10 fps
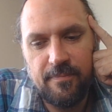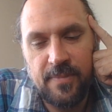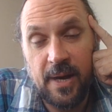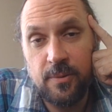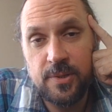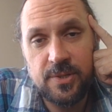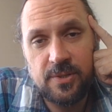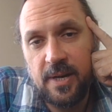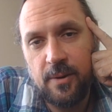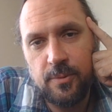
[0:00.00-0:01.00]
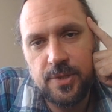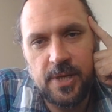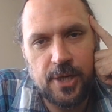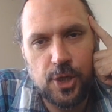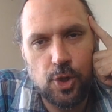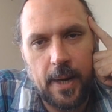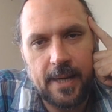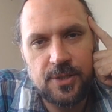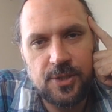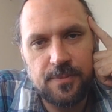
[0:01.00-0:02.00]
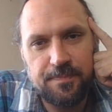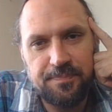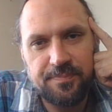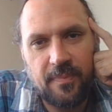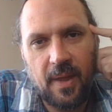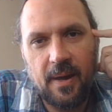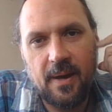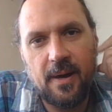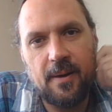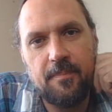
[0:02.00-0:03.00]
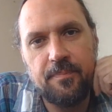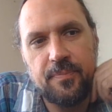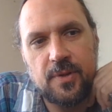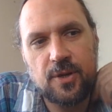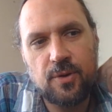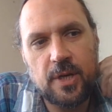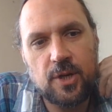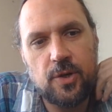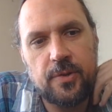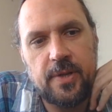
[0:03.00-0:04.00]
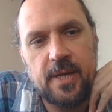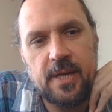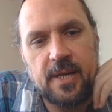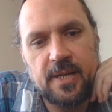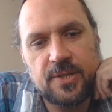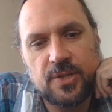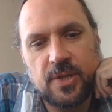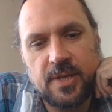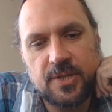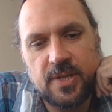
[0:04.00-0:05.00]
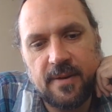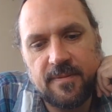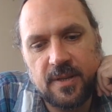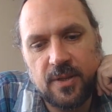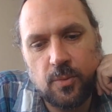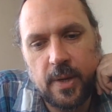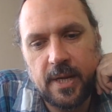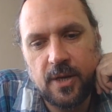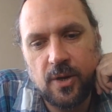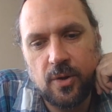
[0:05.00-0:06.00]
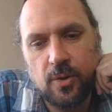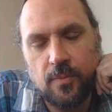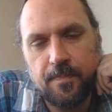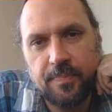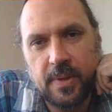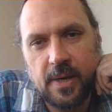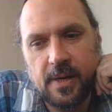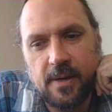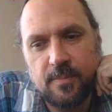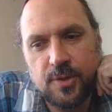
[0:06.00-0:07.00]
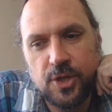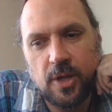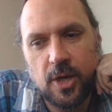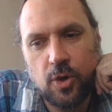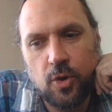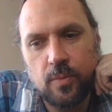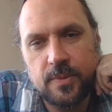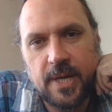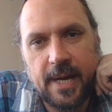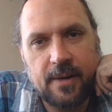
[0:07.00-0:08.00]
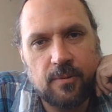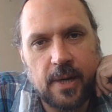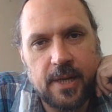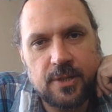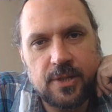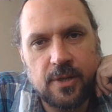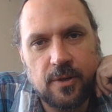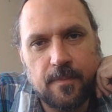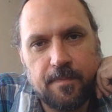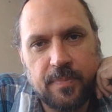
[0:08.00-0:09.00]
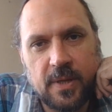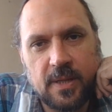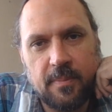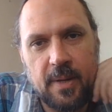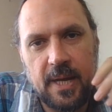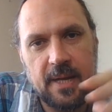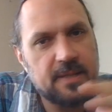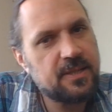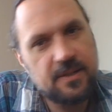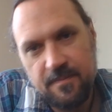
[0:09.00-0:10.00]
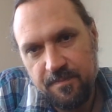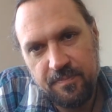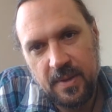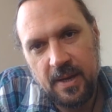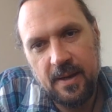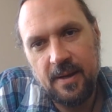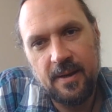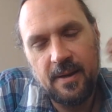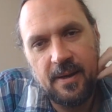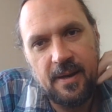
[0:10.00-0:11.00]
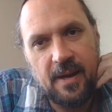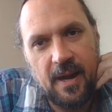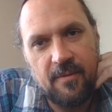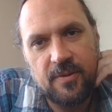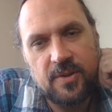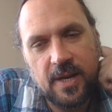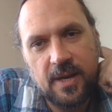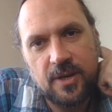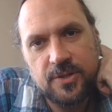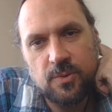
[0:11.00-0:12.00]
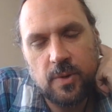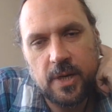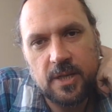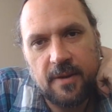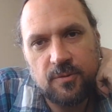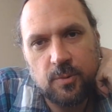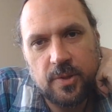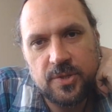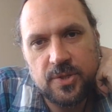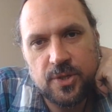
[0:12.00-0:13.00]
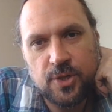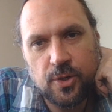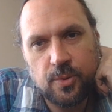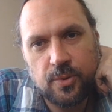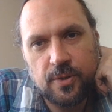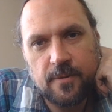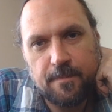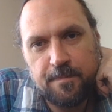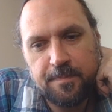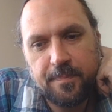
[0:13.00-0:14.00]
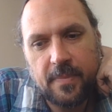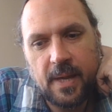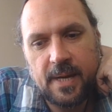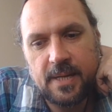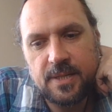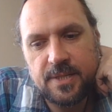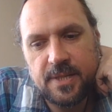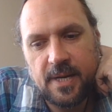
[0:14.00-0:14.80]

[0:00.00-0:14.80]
that was incorrect. The critical thinking is definitely the way to go. Sherlock Holmes had it right. Eliminate everything else, and what you're left with is the truth. And